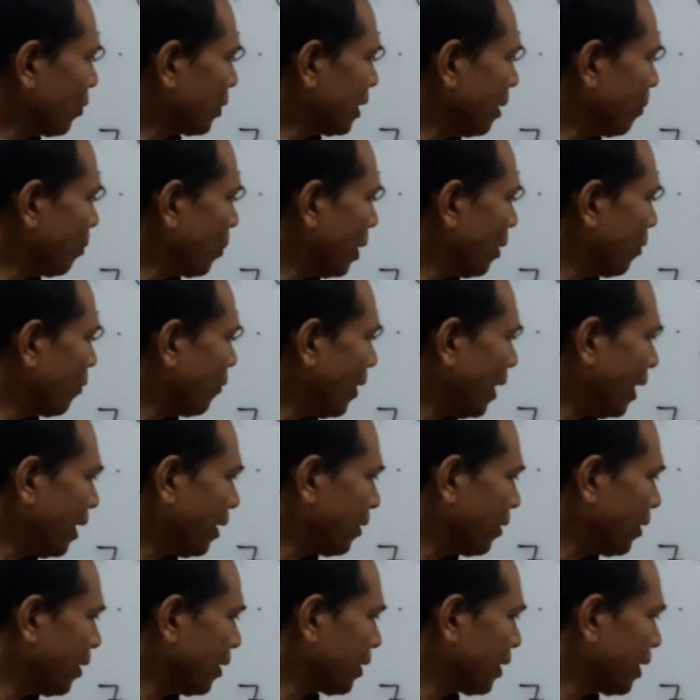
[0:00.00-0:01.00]
simplify
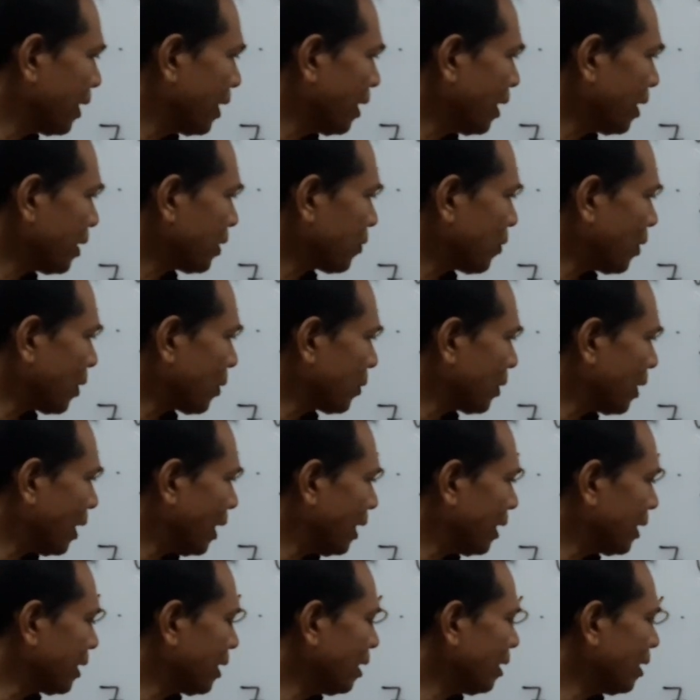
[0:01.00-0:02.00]
this here, square root
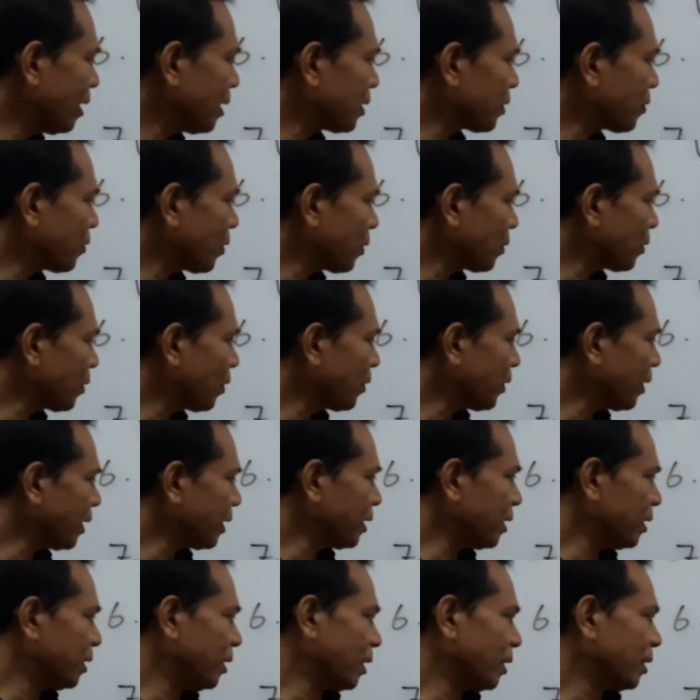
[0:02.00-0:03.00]
18 and square root
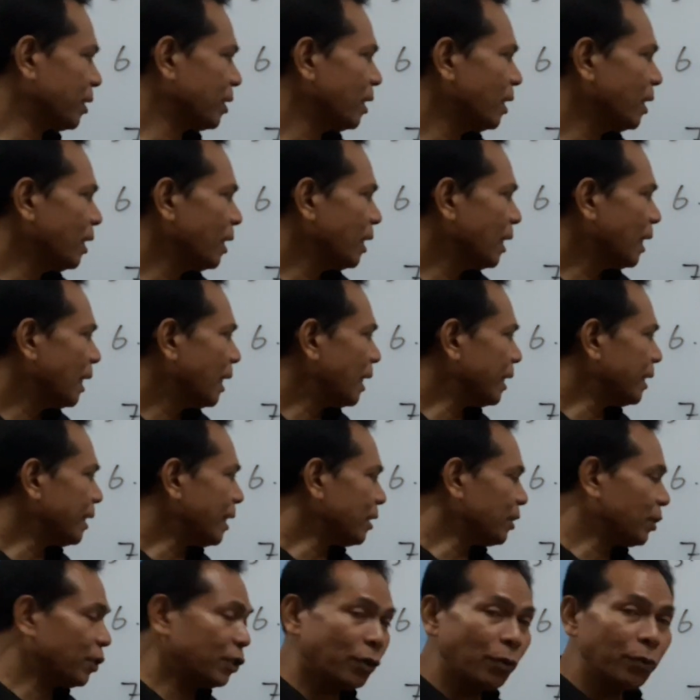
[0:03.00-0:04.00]
36. And
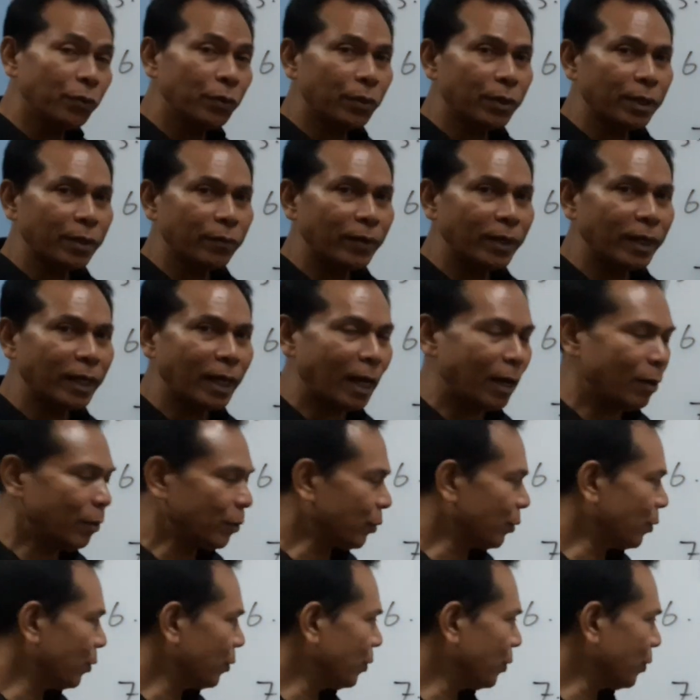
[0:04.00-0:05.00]
I'll show you the way how
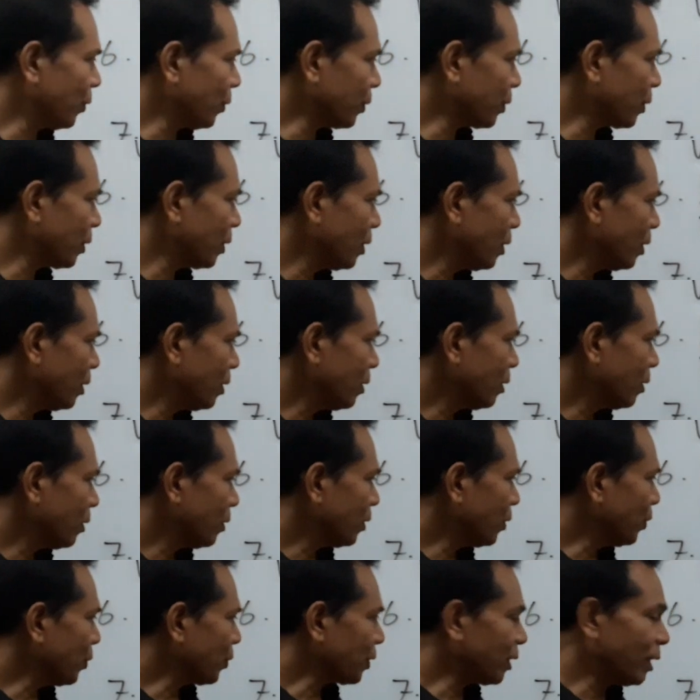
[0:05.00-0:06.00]
to use
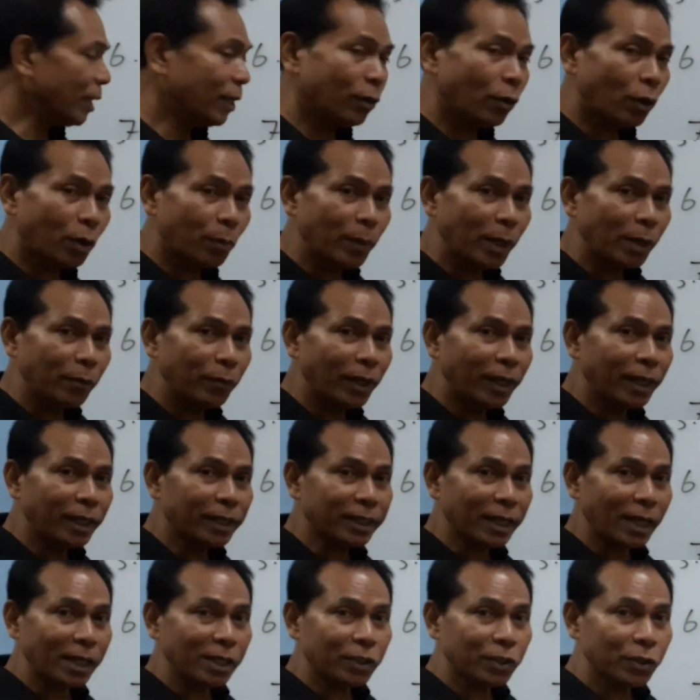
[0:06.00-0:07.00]
the normal way
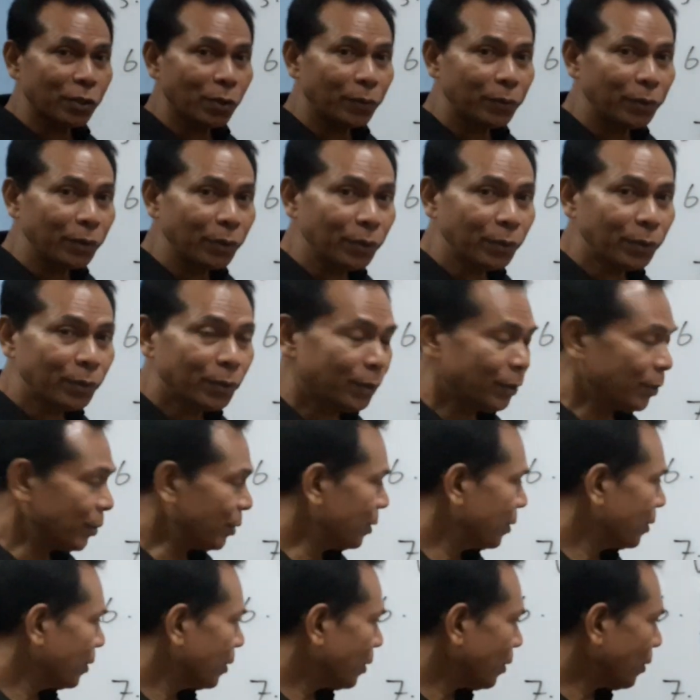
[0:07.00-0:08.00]
as I show you.
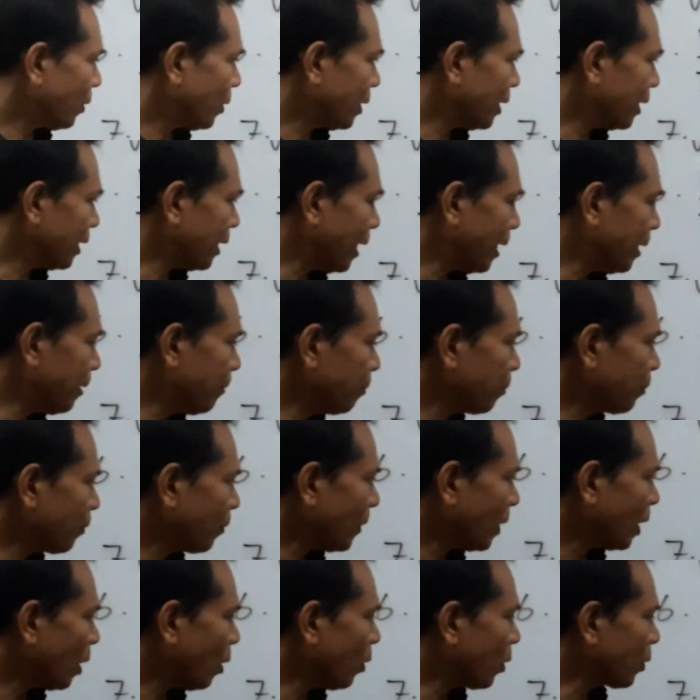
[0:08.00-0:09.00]
all the time,
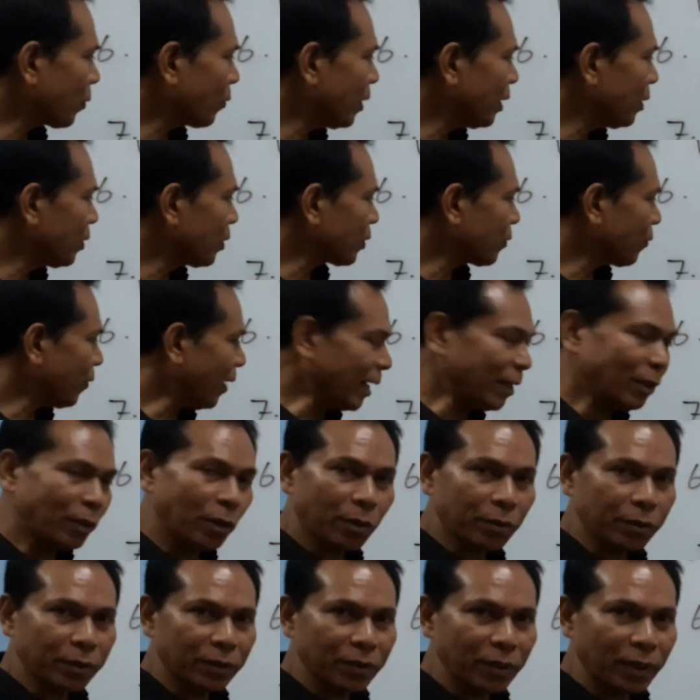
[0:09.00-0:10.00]
or we use factor
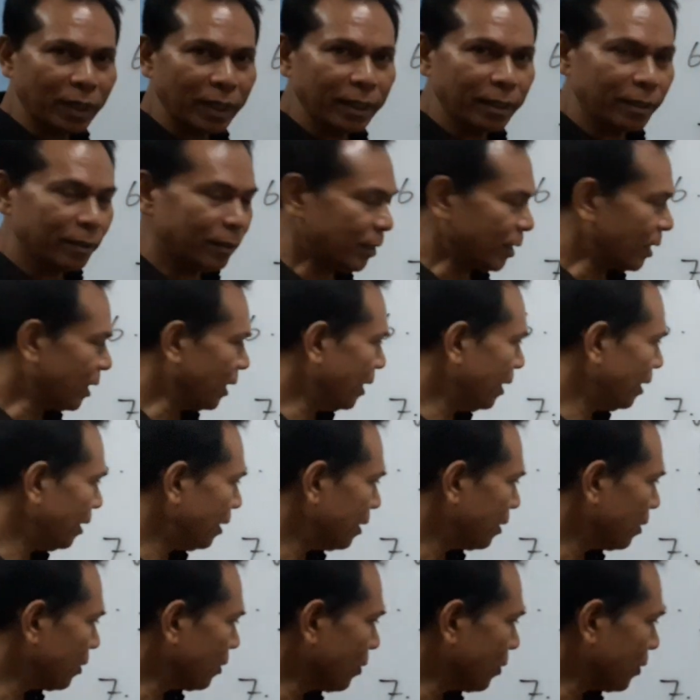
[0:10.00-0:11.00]
3, okay,
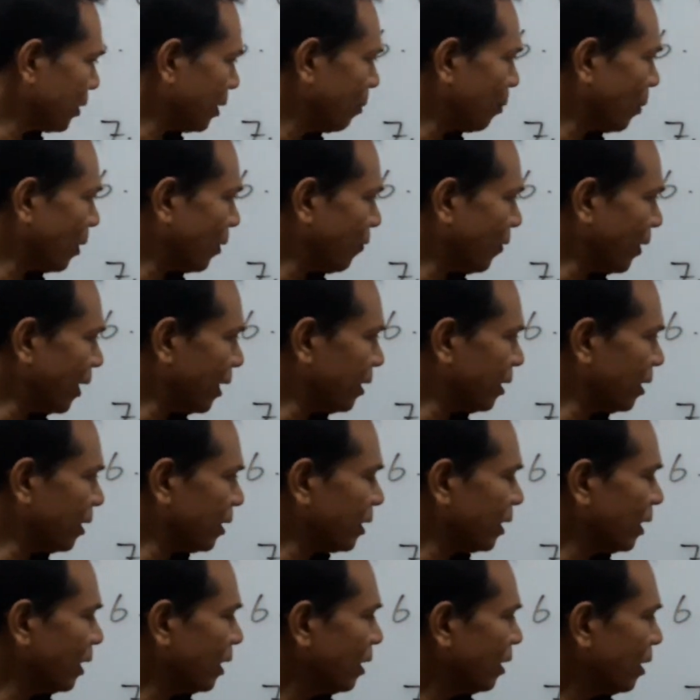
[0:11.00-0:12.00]
to simplify
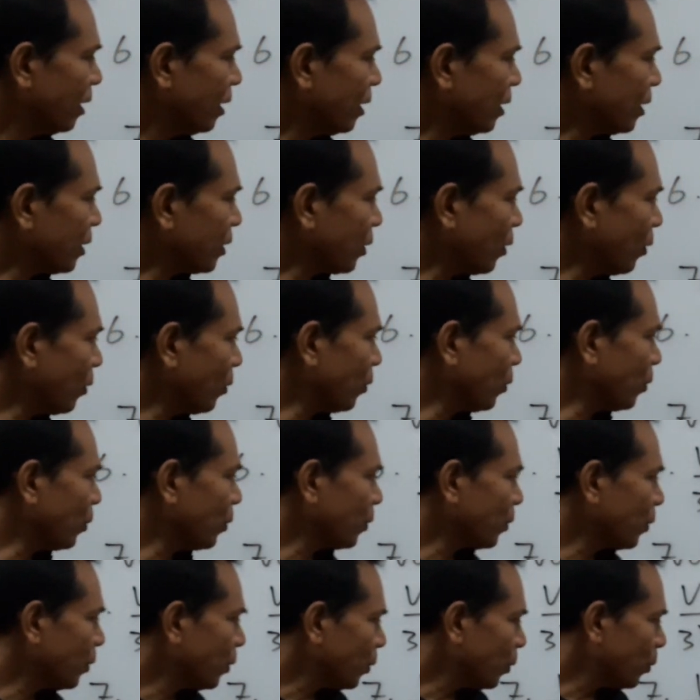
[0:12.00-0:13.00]
this. So
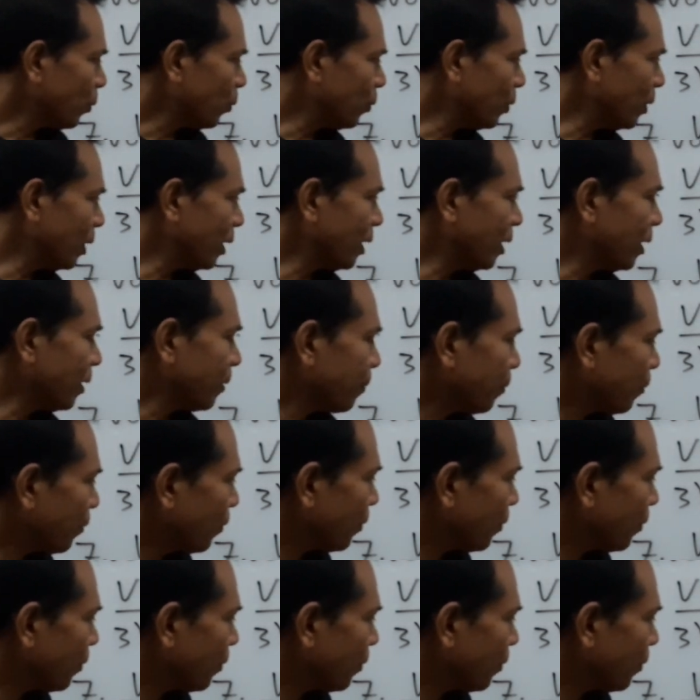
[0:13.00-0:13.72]
we